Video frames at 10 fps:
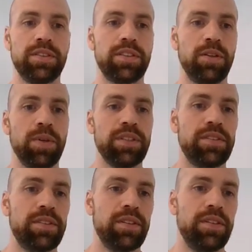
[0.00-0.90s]
So
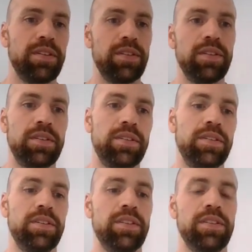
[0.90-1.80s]
once
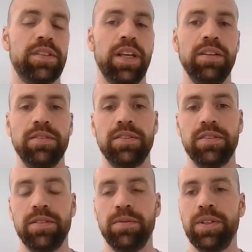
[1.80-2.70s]
this is done,
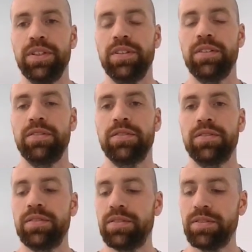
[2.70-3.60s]
we
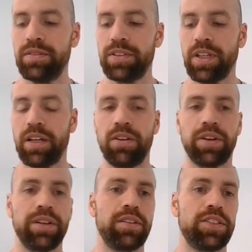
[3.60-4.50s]
start
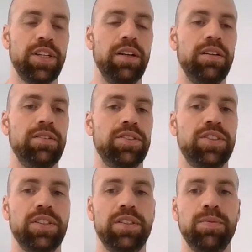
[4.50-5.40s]
locking the channel.
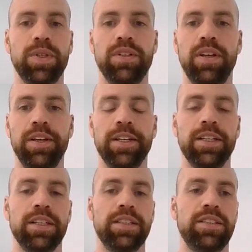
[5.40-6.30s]
Just one
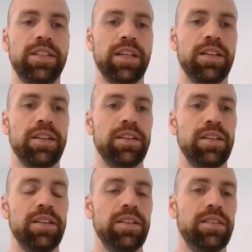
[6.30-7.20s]

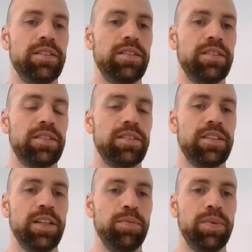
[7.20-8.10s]
technical
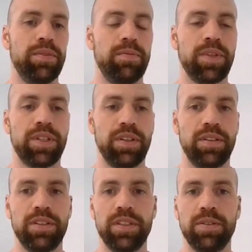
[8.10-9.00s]
step, but I
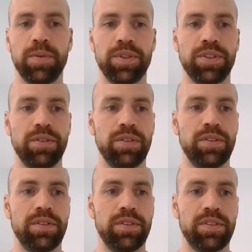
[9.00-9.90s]
didn't want to
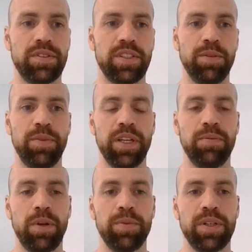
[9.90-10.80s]
skip
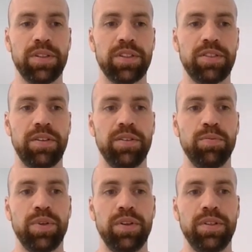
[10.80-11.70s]
that one because it's very
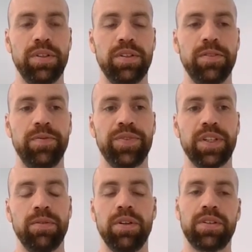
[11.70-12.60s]
important.
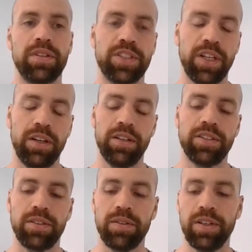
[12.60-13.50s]
And we lock the channel,
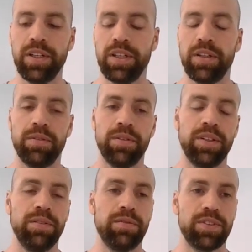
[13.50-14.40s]
so
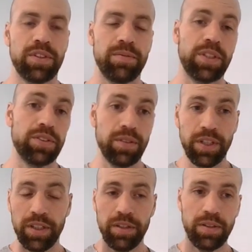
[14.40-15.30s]
we just make sure
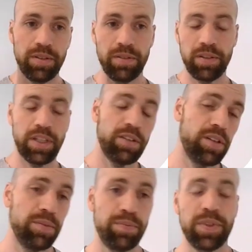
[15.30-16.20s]
here
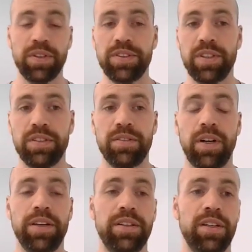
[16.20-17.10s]
our process
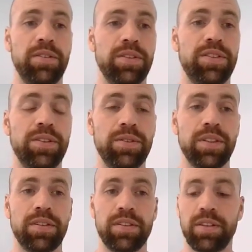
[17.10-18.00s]
right now is
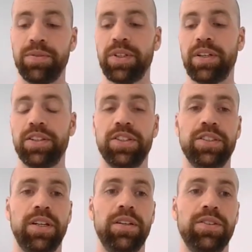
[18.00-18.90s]
using this communication
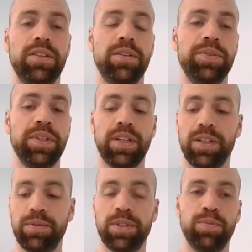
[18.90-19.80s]
channel to
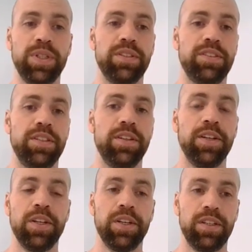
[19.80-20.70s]
communicate with the PLC.
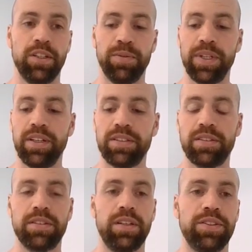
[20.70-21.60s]
Nobody
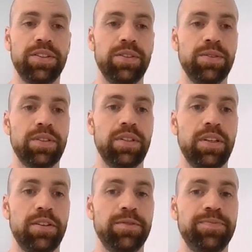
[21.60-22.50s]
else is allowed to use it
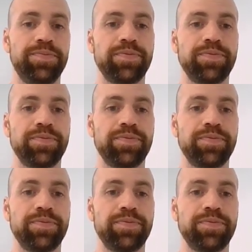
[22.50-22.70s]
now.